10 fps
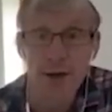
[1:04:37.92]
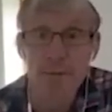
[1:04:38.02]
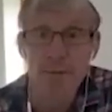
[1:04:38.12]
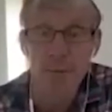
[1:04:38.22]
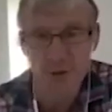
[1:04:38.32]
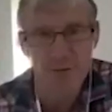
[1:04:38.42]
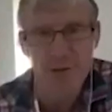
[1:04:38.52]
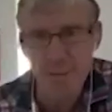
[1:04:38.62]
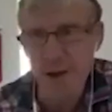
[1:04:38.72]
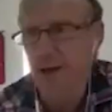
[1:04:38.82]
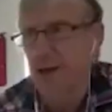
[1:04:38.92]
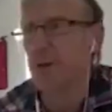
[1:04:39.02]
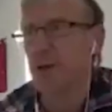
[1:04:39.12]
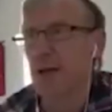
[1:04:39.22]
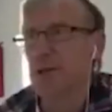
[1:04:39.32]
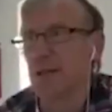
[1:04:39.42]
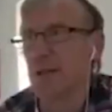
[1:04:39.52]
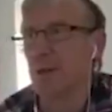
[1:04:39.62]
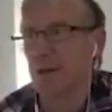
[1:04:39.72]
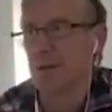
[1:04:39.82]
which I'm very bad at doing, actually.
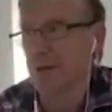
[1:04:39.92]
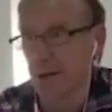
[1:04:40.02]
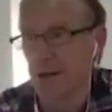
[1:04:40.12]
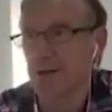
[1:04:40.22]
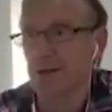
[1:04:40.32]
But yeah,